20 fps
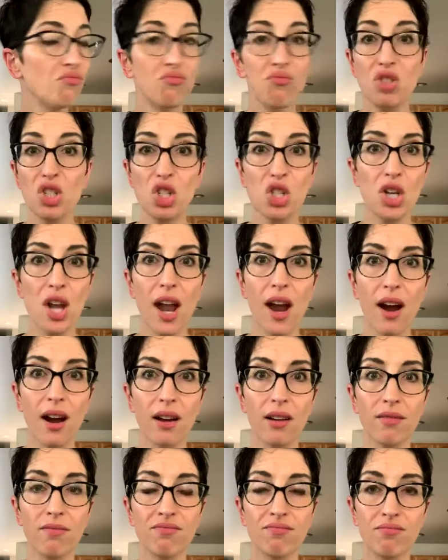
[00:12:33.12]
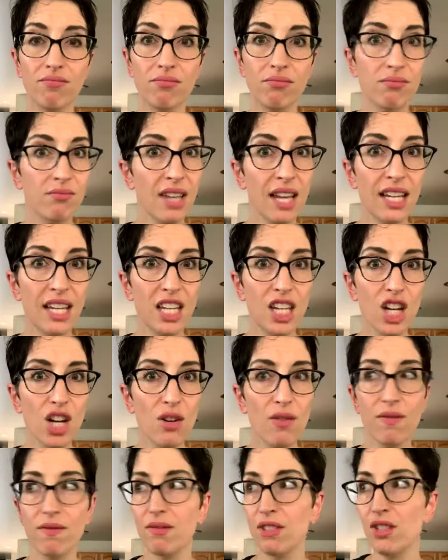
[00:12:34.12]
just share. Like, you
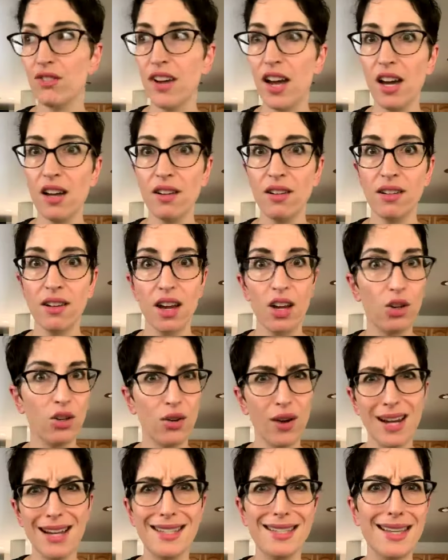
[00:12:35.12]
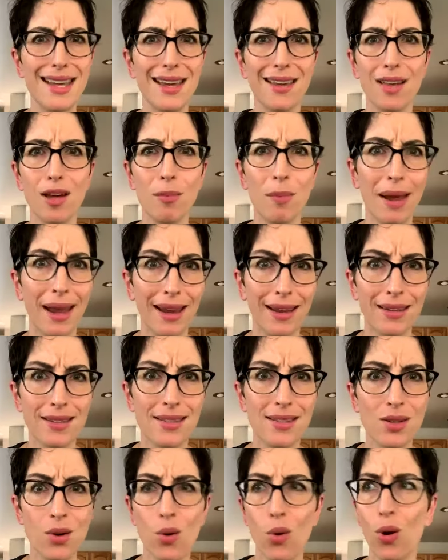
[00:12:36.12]
know, you found a great sale on
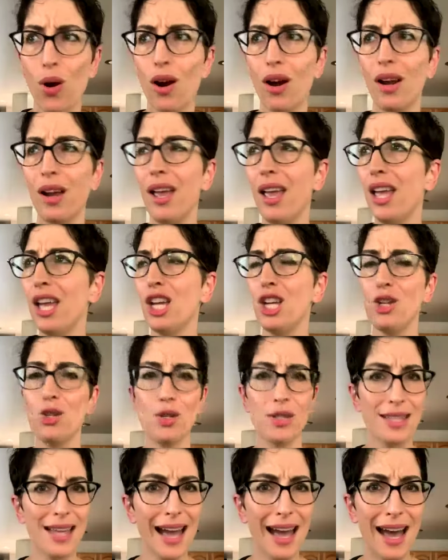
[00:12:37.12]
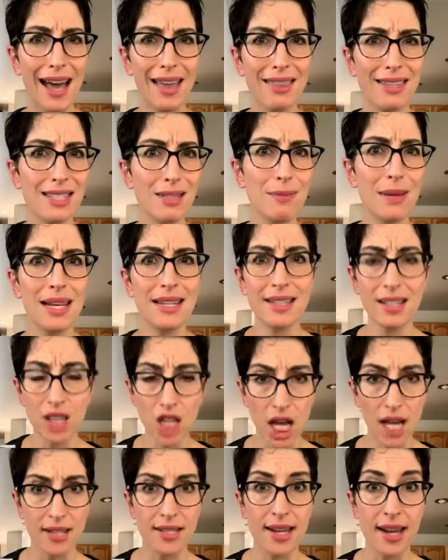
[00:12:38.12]
pants, or you just had this amazing
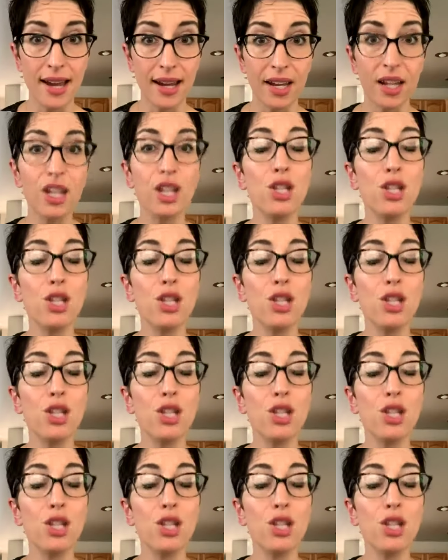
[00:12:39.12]
latte.